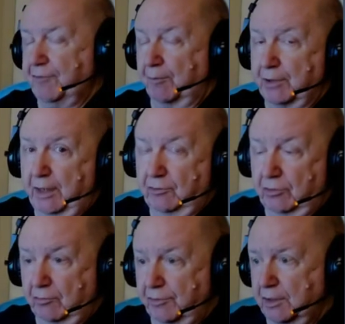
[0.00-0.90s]
the price
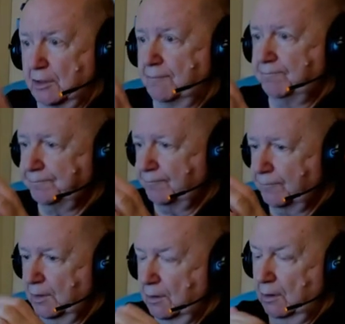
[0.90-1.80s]
of the,
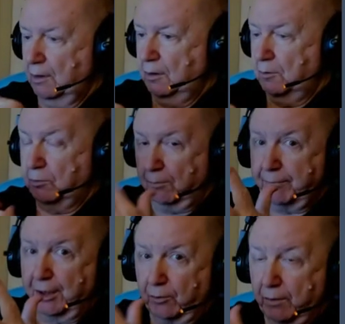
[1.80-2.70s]
the
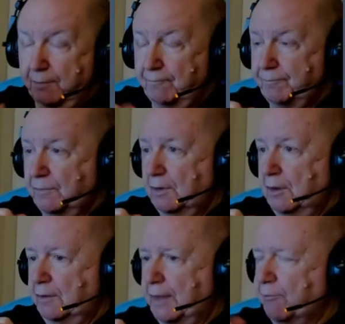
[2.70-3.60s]
better one. That would